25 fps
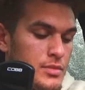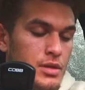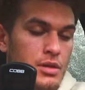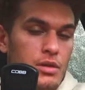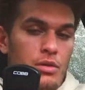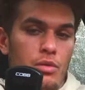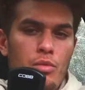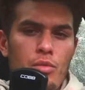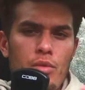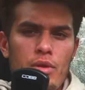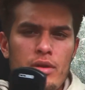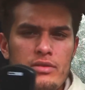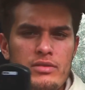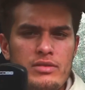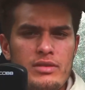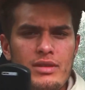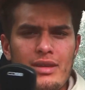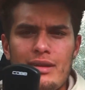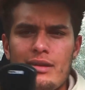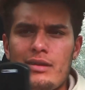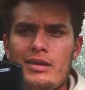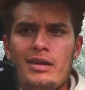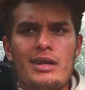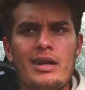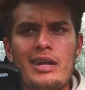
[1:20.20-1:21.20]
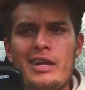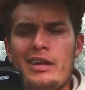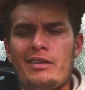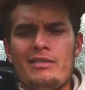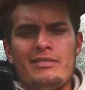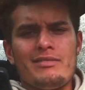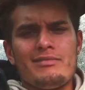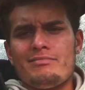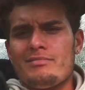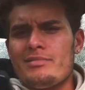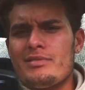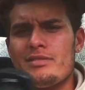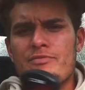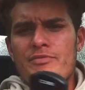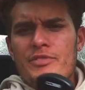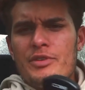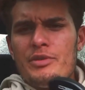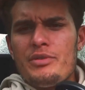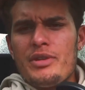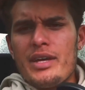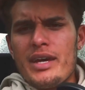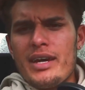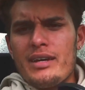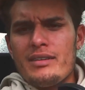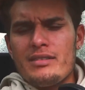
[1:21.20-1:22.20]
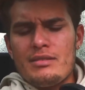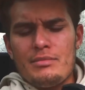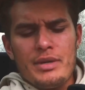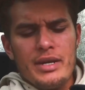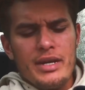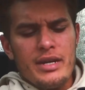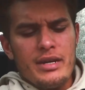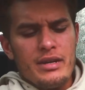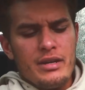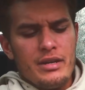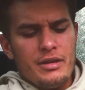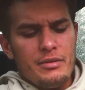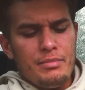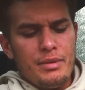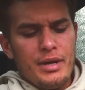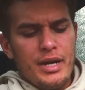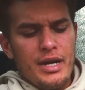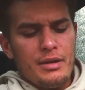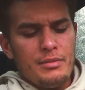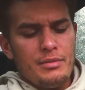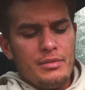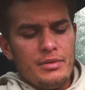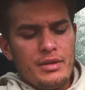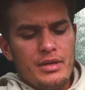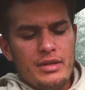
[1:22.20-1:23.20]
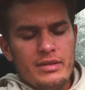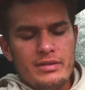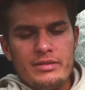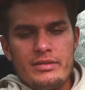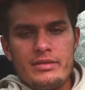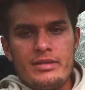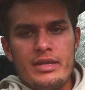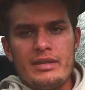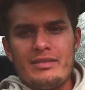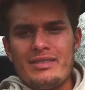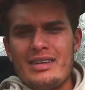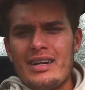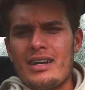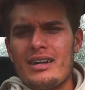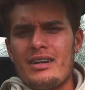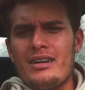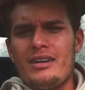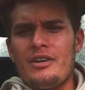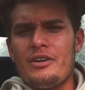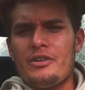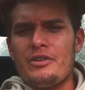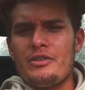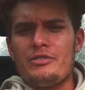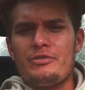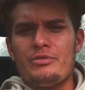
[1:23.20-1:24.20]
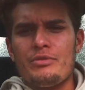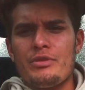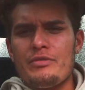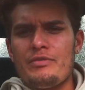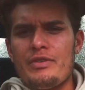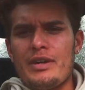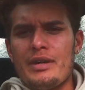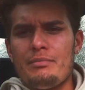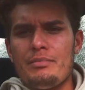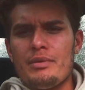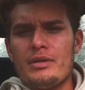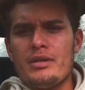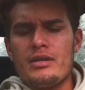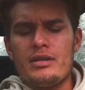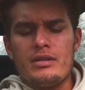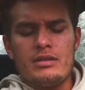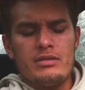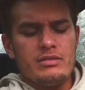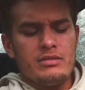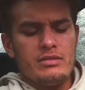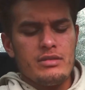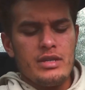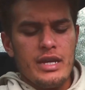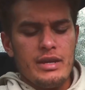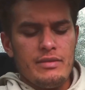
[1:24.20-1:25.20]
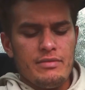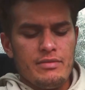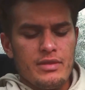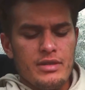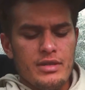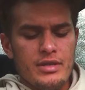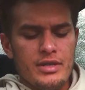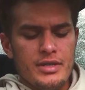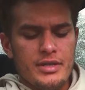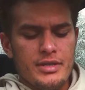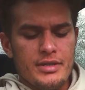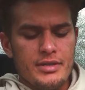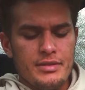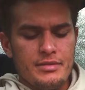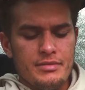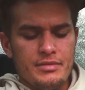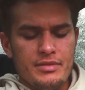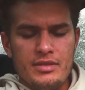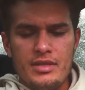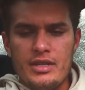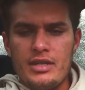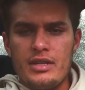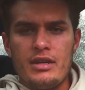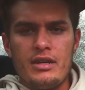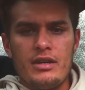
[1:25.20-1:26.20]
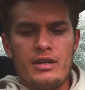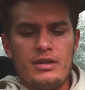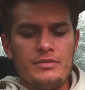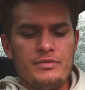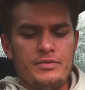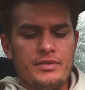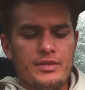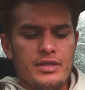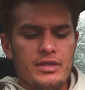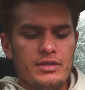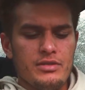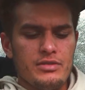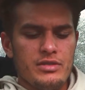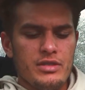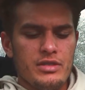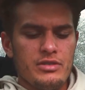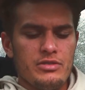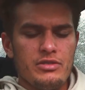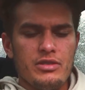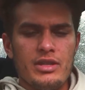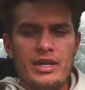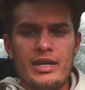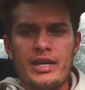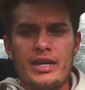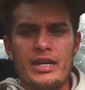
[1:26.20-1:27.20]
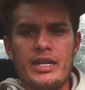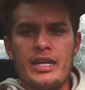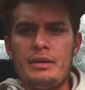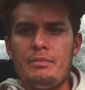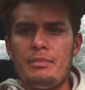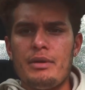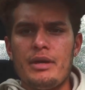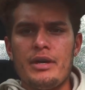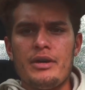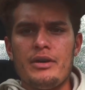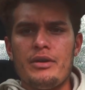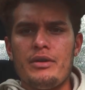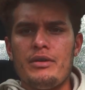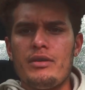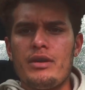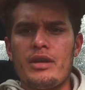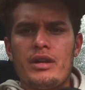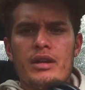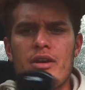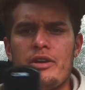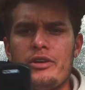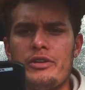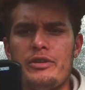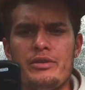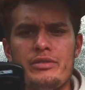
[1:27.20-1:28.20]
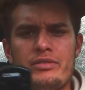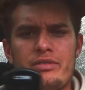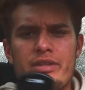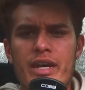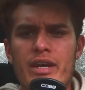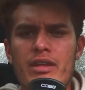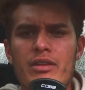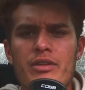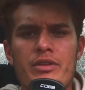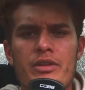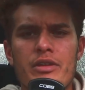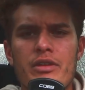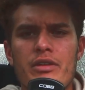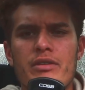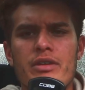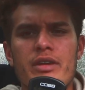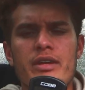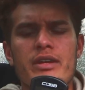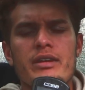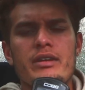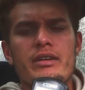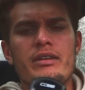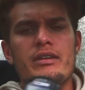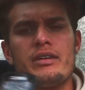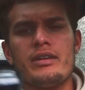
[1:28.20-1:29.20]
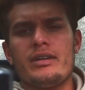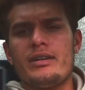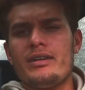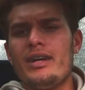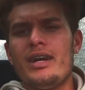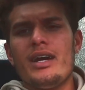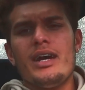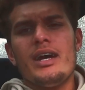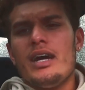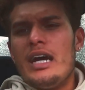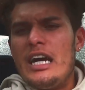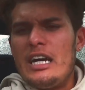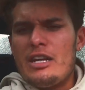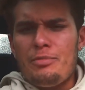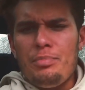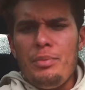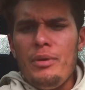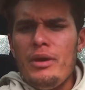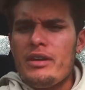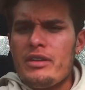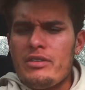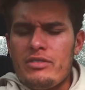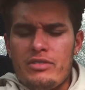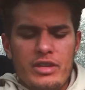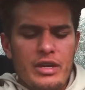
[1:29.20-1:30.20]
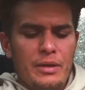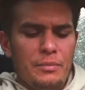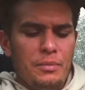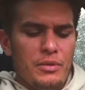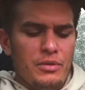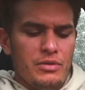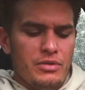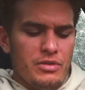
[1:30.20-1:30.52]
Once in a few days, I'm gonna get it compatible. It's like 125 bucks. You have to send off, and they'll send you like an email, and all you do is download it on here, and it's pretty simple.